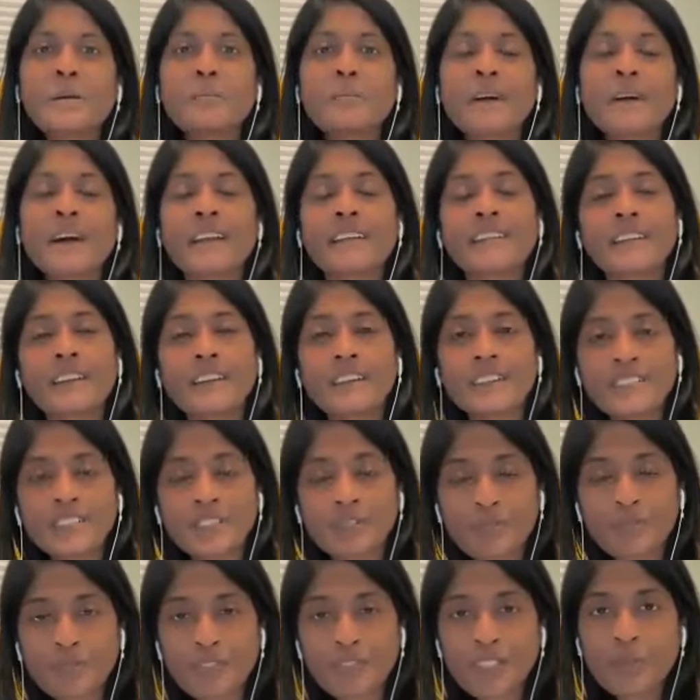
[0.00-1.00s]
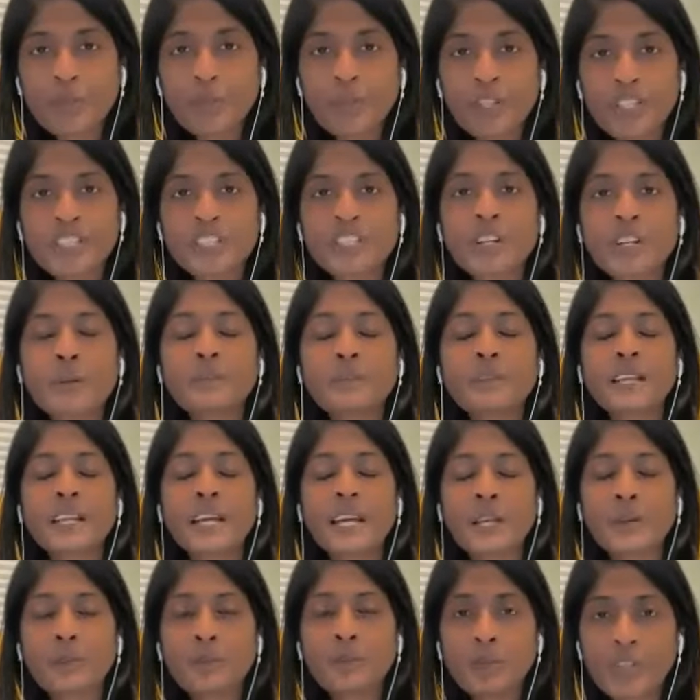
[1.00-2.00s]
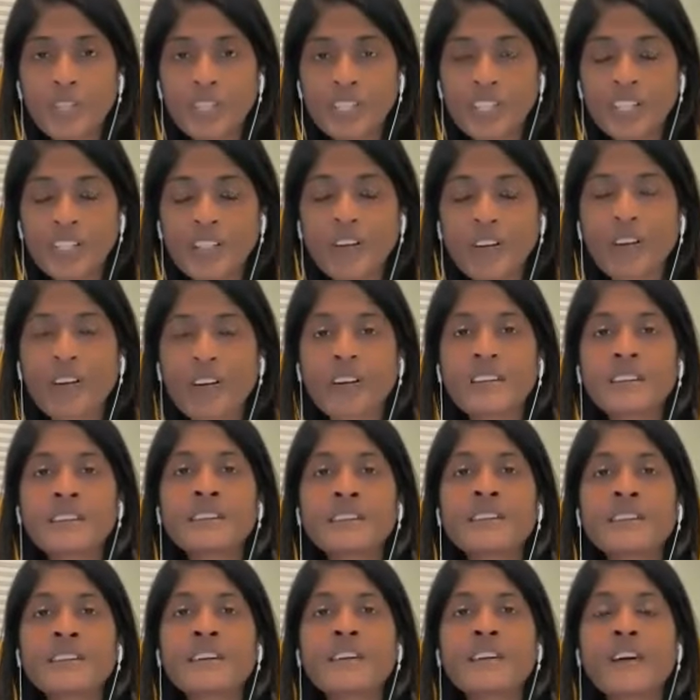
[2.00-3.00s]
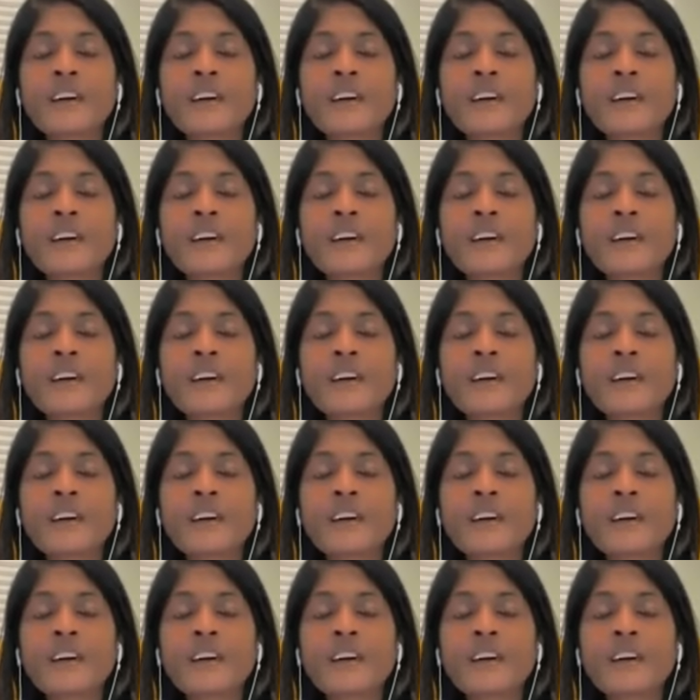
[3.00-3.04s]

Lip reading: But there is a free workshop that I am working on